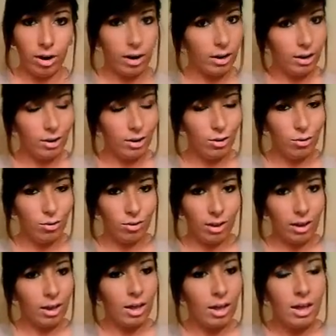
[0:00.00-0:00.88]
I did use
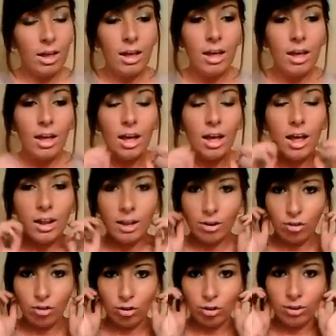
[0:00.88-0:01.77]
like
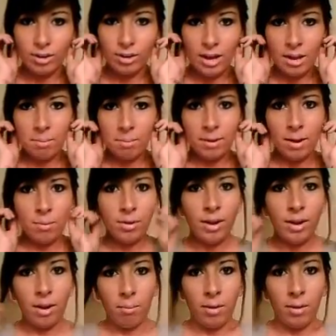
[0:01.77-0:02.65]
electrical tape, and I would
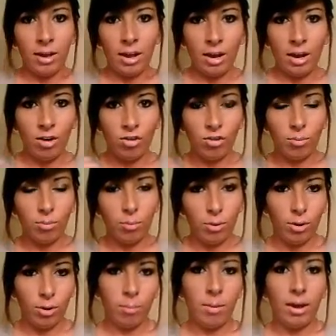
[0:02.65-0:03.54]
tape my gauges and
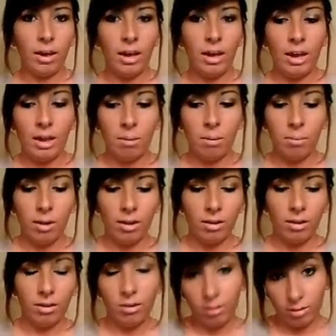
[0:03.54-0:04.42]
put them back in,
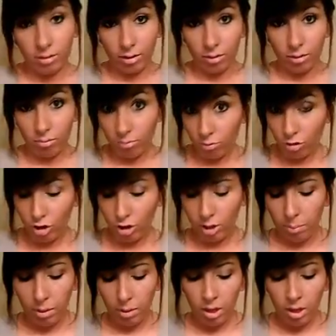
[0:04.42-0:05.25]
but because I was cheap.